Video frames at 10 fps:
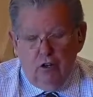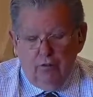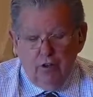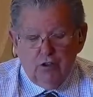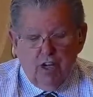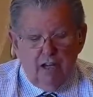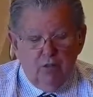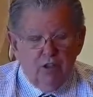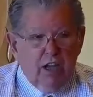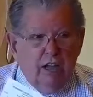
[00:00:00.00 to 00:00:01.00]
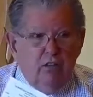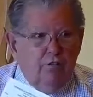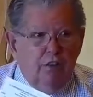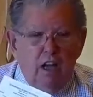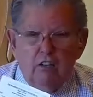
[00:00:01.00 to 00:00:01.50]
are first timers, I don't
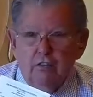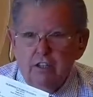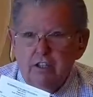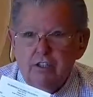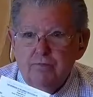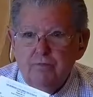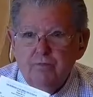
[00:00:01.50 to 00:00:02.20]
follow this.